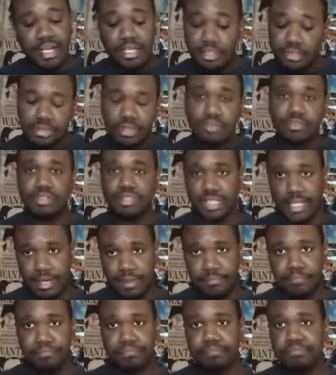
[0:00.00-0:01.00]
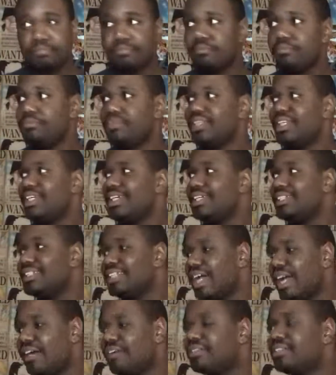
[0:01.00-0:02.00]
It shows that.
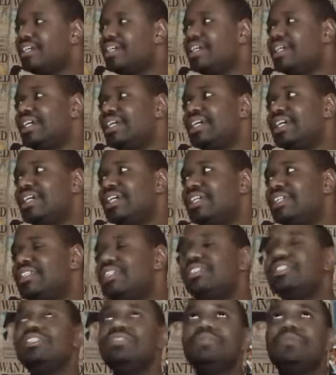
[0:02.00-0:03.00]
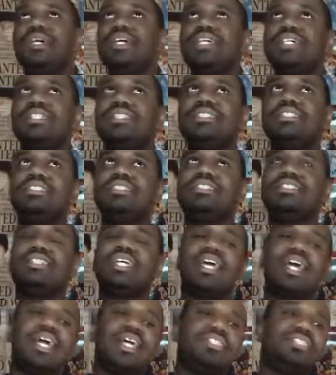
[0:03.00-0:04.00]
Now, this is where the
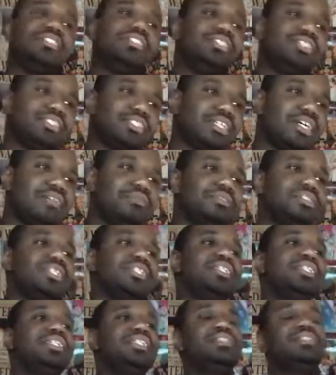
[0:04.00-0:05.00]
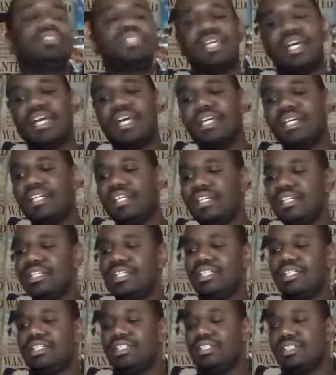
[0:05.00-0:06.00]
edginess comes in. Okay,
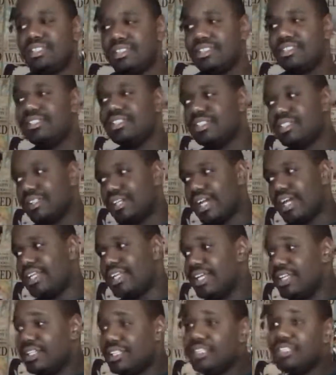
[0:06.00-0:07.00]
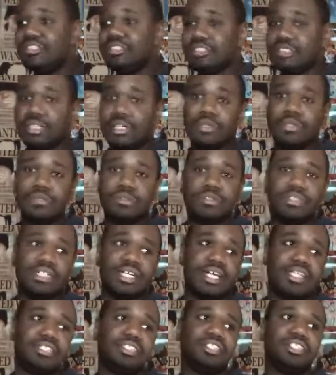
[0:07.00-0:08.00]
it did show the
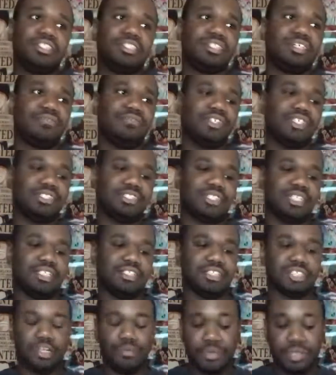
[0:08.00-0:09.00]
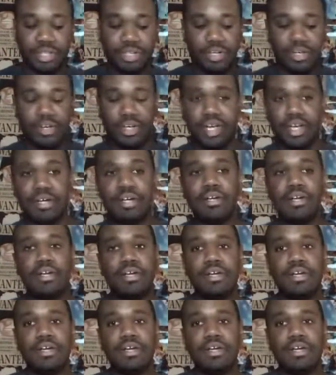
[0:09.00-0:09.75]
edginess of the slut-chan with the long hair.